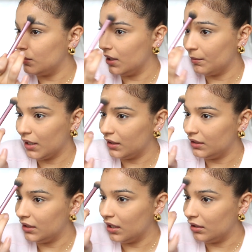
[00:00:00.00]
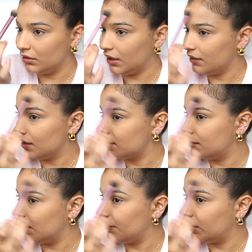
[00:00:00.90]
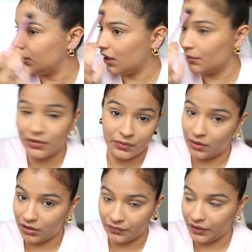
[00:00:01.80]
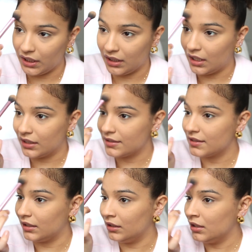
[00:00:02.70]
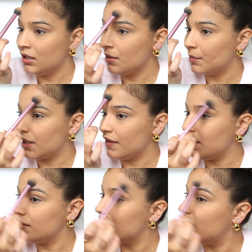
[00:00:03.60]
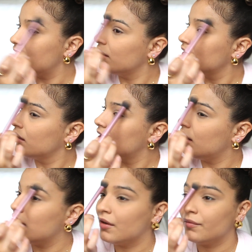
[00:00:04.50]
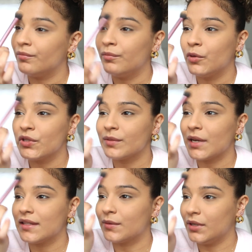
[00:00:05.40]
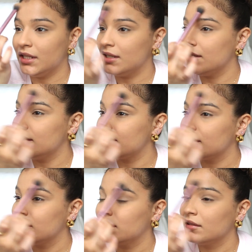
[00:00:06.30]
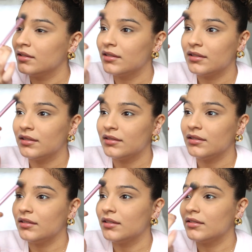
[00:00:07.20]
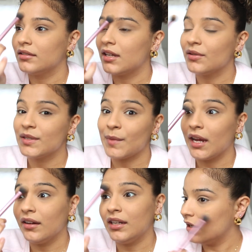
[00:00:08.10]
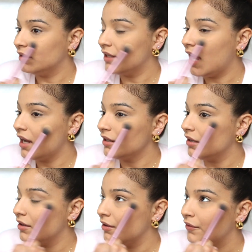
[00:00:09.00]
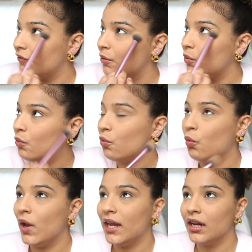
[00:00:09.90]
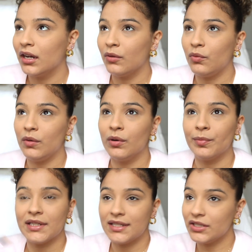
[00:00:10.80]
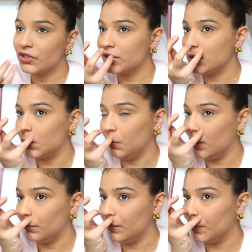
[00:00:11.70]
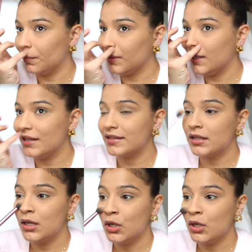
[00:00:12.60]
who get married young, like that's definitely, I would do it all over again, honestly. But I think that most of my 20s I was married. A lot of where we were positioned or where we were placed